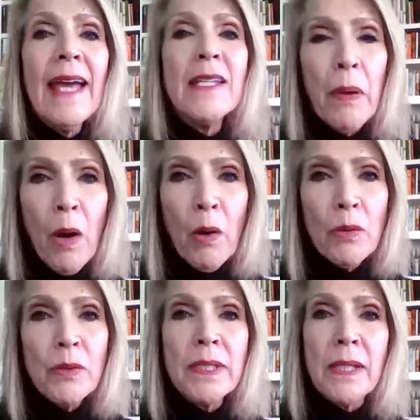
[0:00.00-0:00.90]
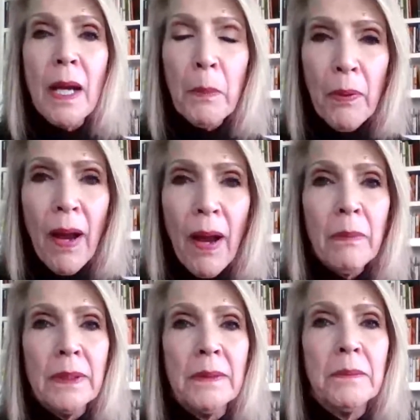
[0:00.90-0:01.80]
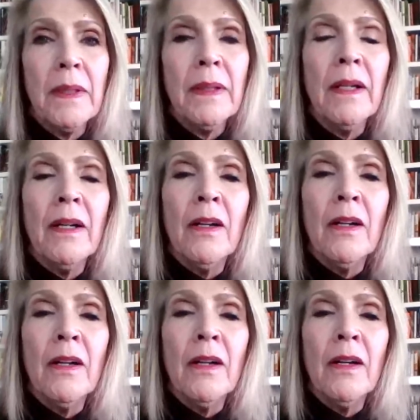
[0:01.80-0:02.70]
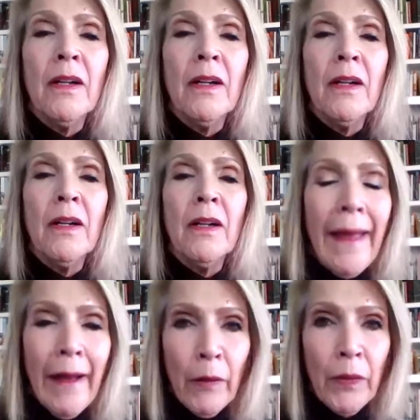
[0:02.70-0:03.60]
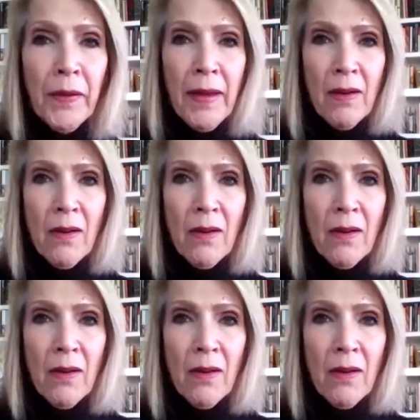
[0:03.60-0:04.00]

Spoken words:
posed a problem for healthcare,